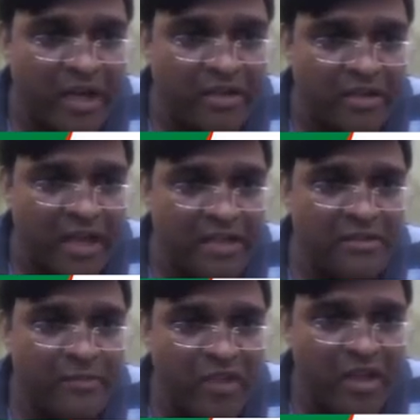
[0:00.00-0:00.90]
y equal to
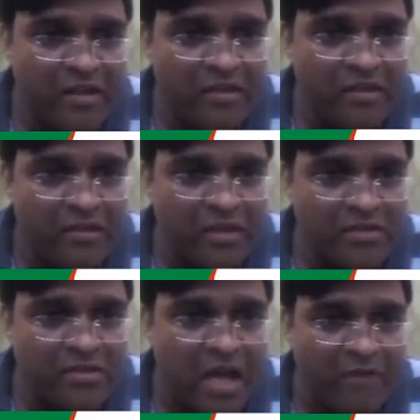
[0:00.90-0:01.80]
0 to y
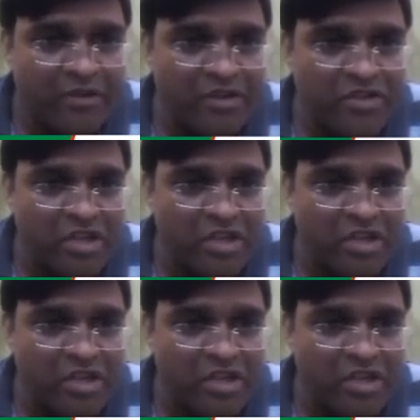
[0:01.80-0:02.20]
equal to 4.